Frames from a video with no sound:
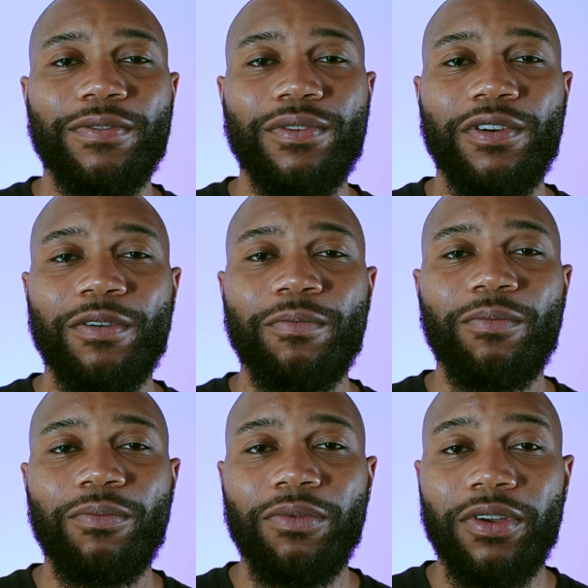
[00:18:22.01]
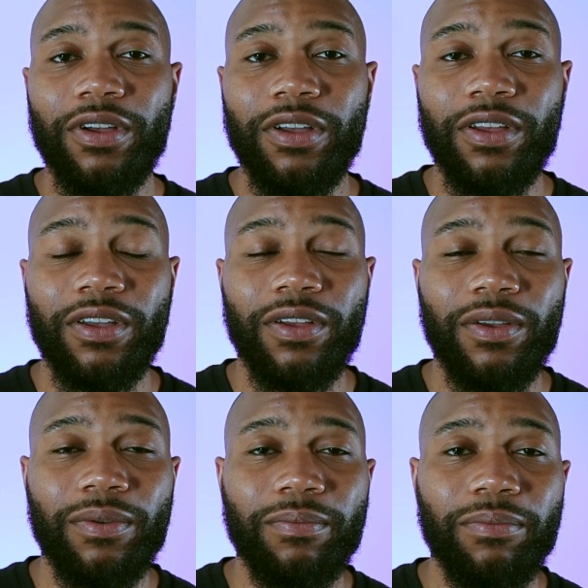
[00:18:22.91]
form
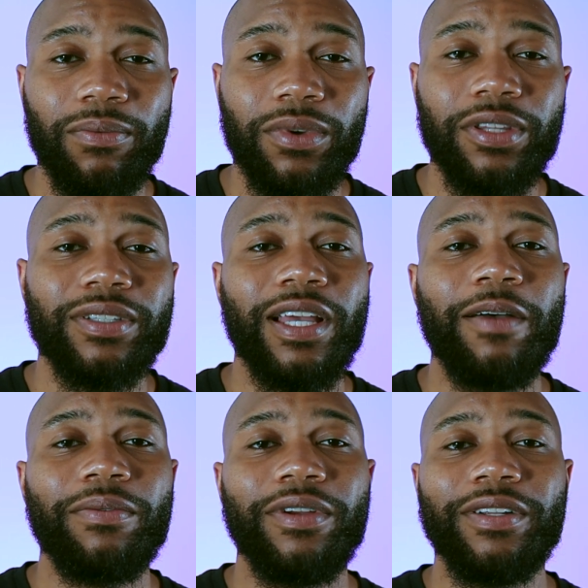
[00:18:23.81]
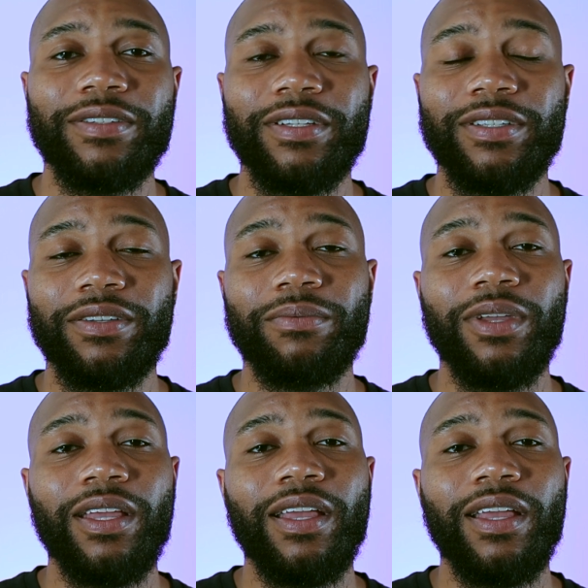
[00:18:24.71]
with this operating system.